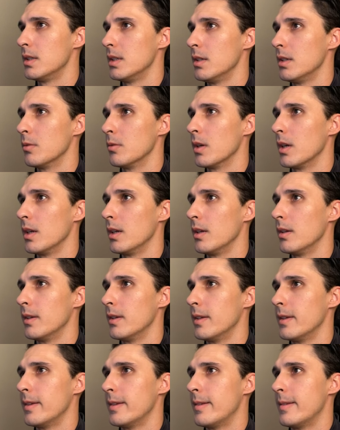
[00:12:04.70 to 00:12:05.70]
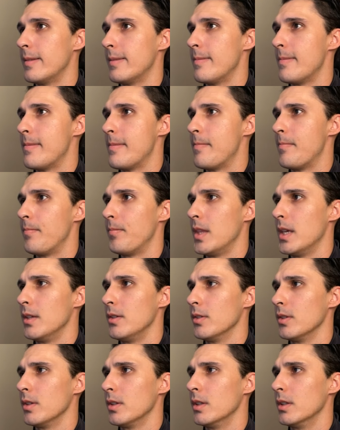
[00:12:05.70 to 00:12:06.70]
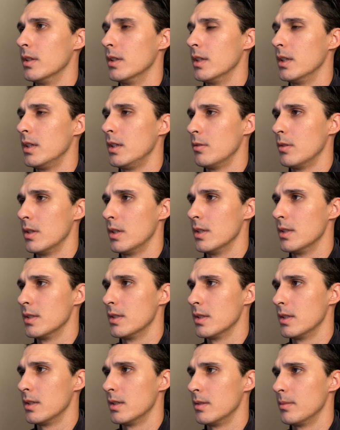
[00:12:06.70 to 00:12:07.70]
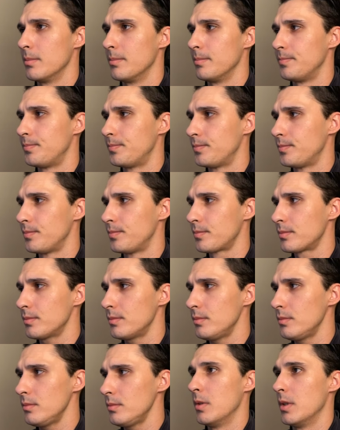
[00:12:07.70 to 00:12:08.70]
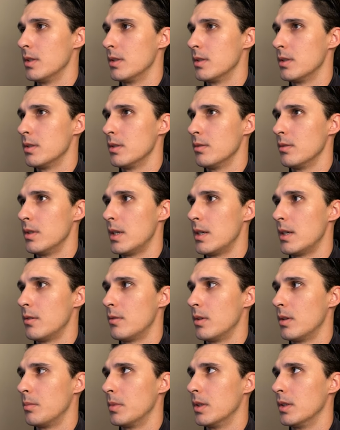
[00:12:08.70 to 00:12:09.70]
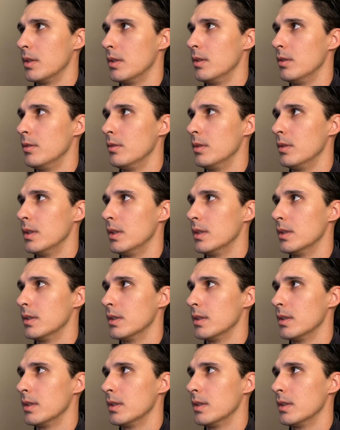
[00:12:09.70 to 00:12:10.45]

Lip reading: right? Then you're good. Anyways, so now what I'm gonna do is